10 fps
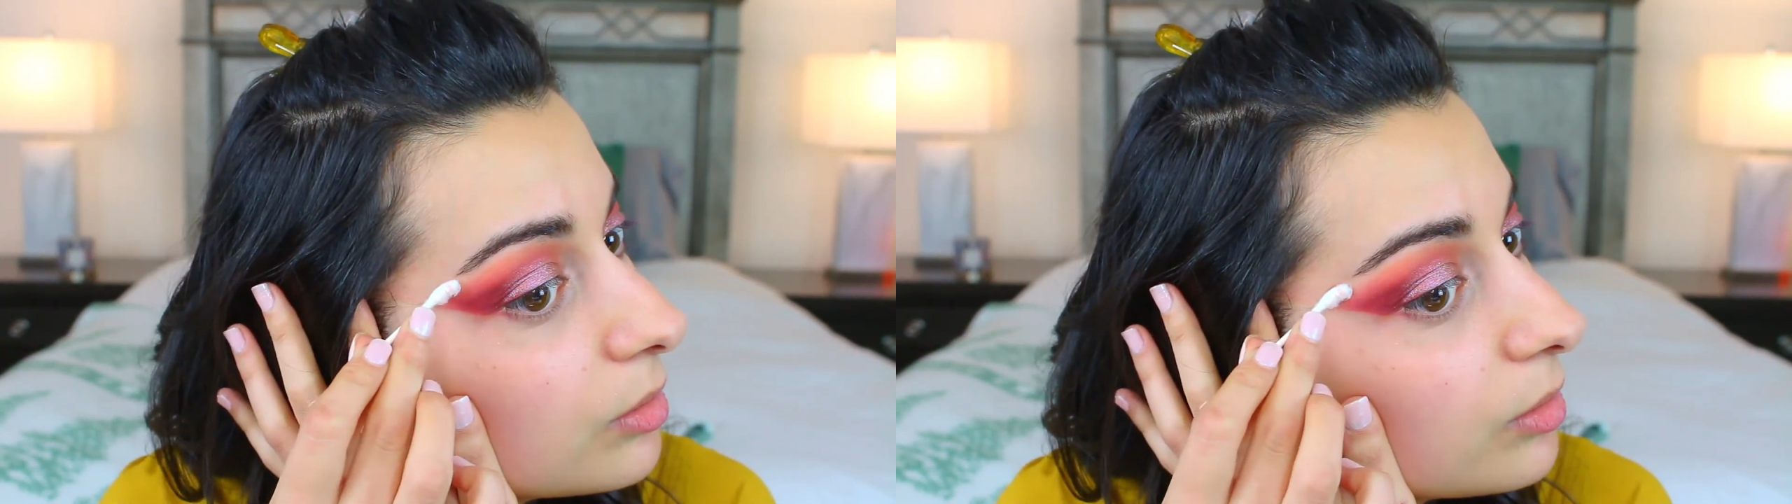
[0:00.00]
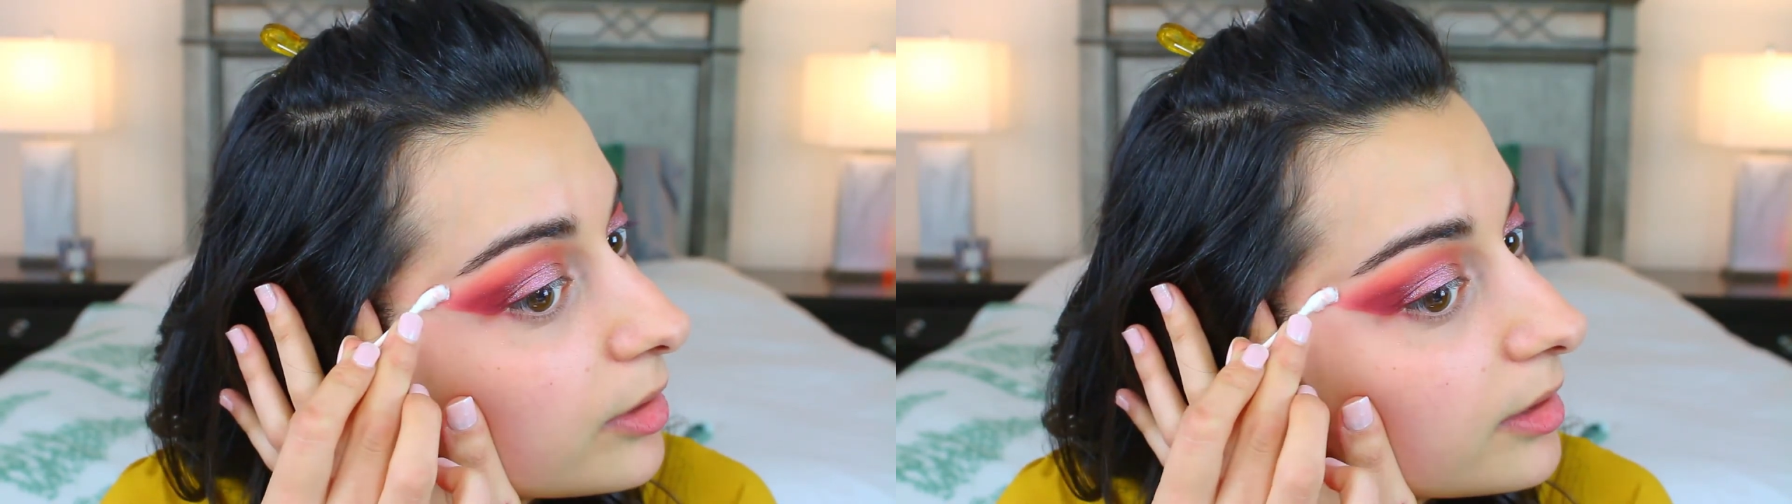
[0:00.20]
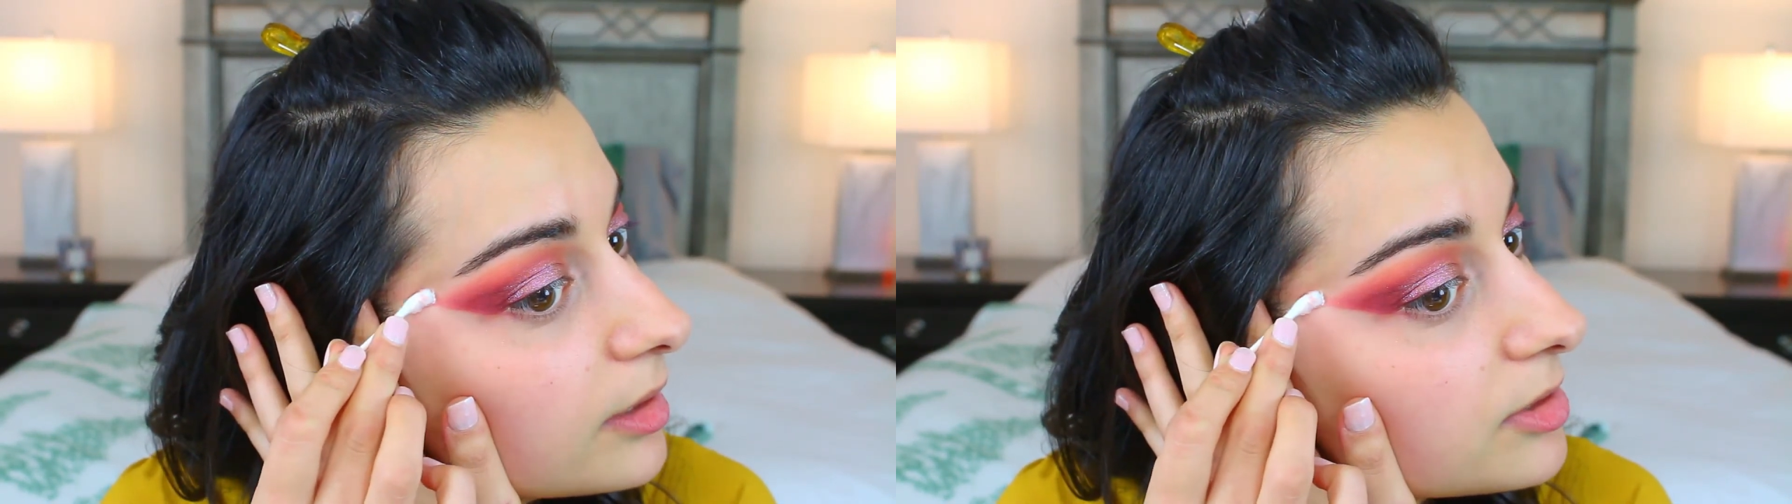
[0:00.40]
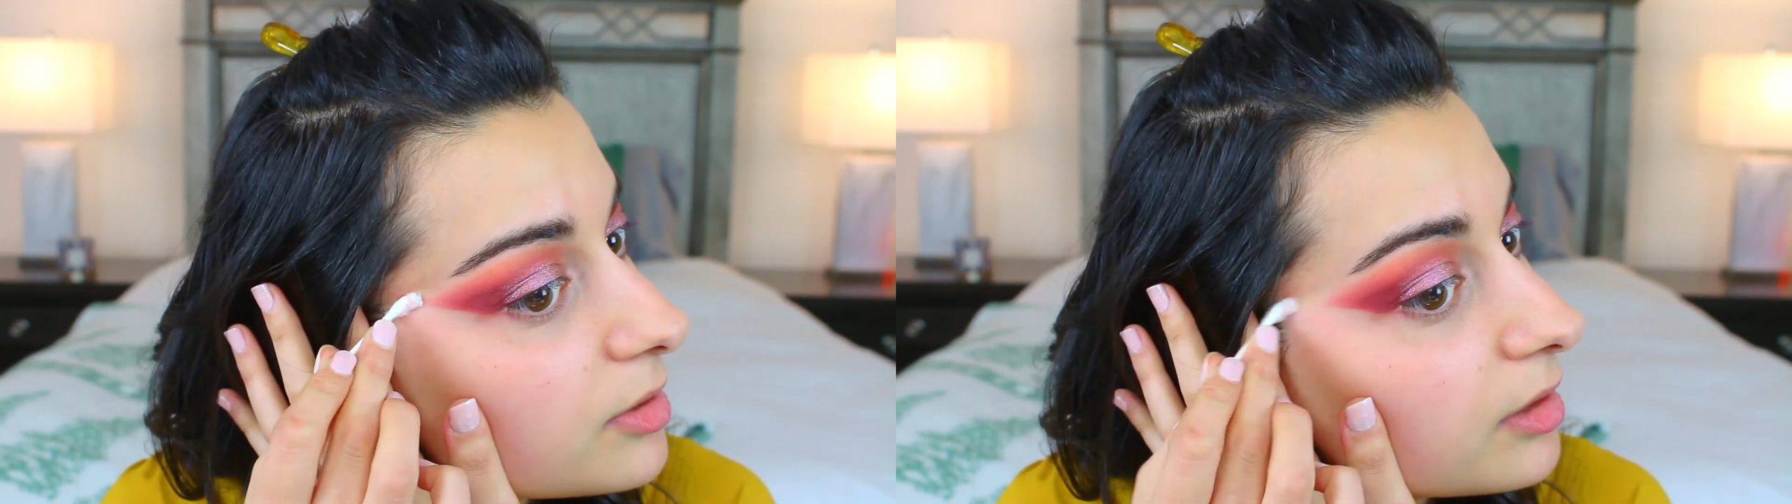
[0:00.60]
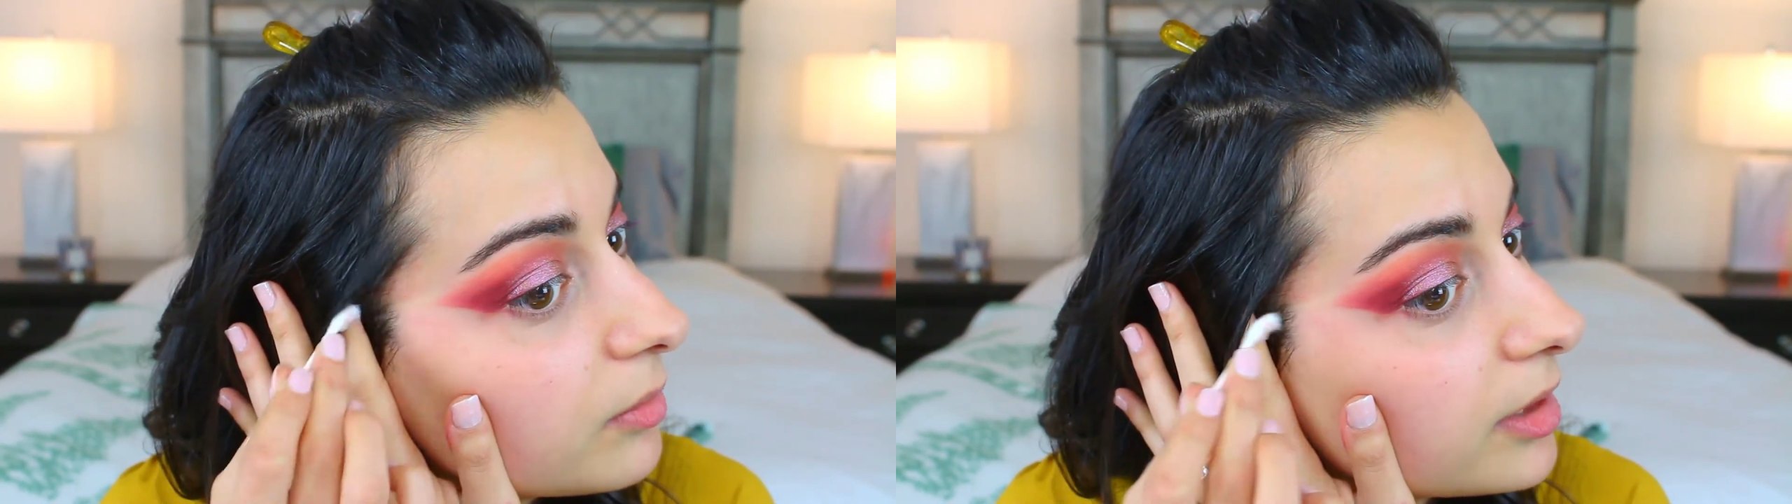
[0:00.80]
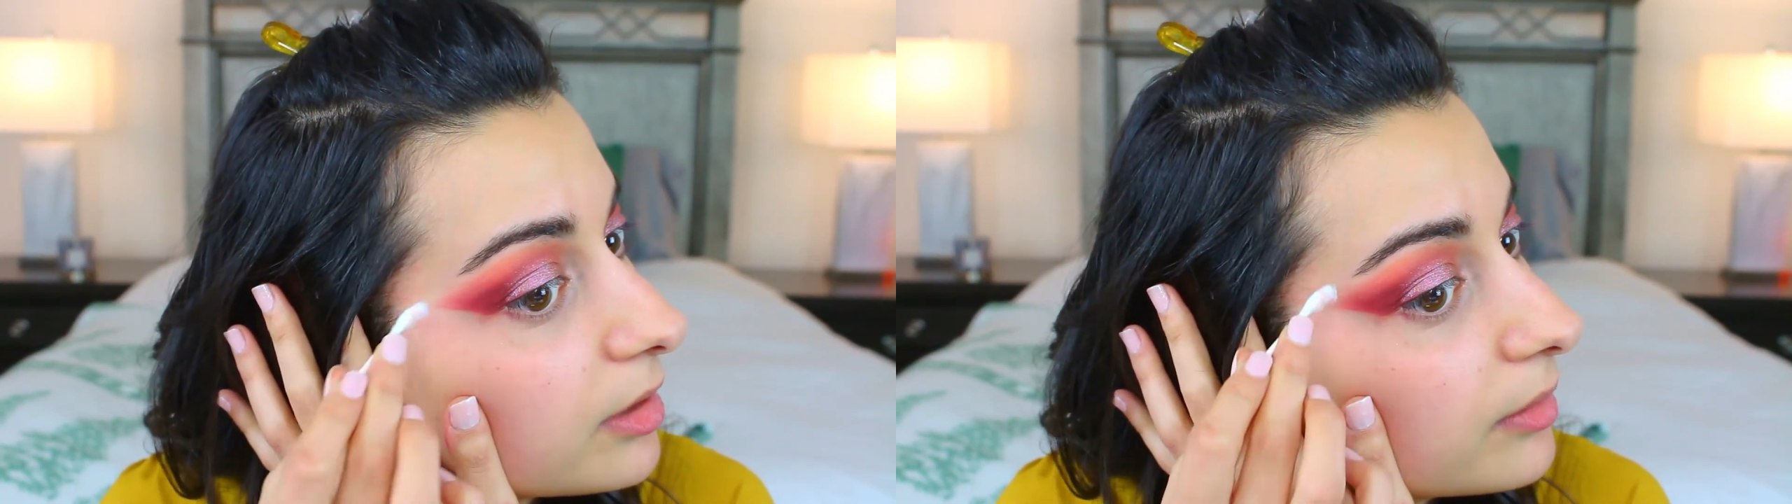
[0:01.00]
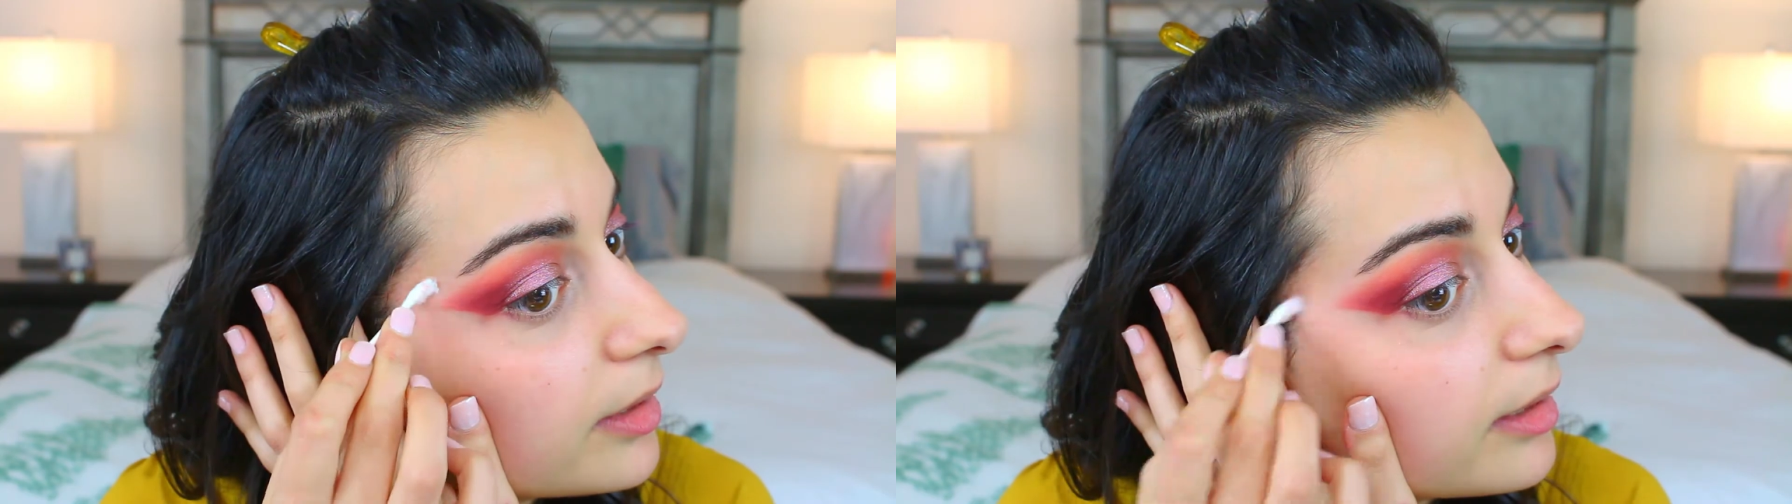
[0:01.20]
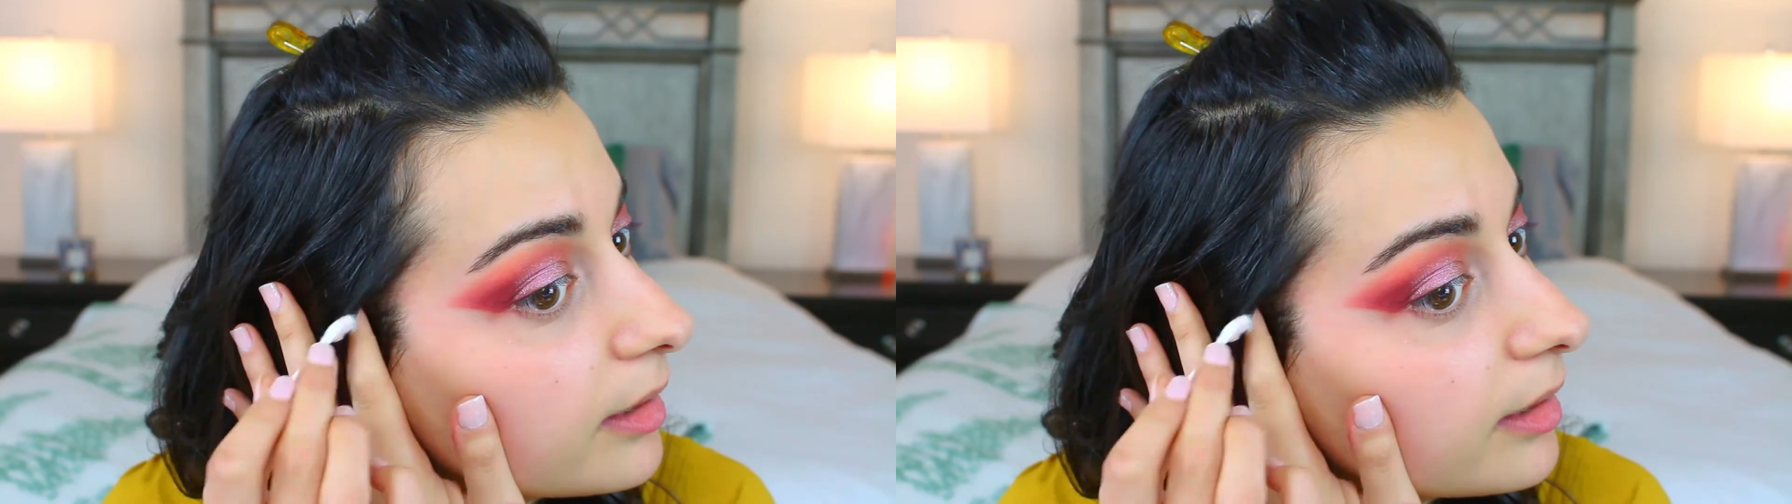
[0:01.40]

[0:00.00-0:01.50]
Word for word: oily, so I don't want it going